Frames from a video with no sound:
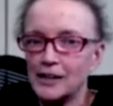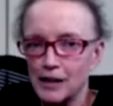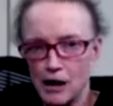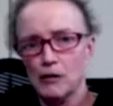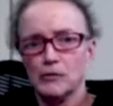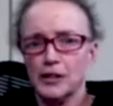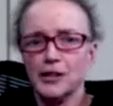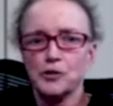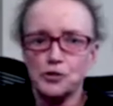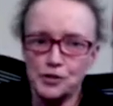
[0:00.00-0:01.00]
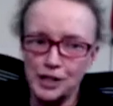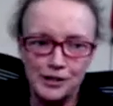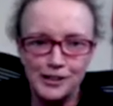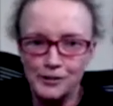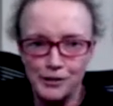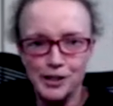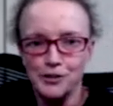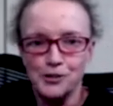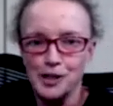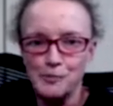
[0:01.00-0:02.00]
no, we don't treat
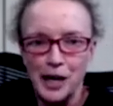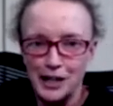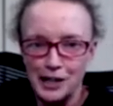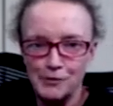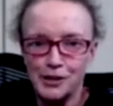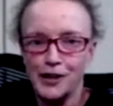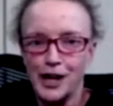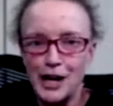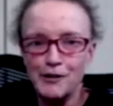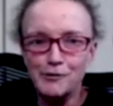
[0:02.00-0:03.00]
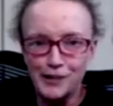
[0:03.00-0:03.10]
Maggie with Viagra,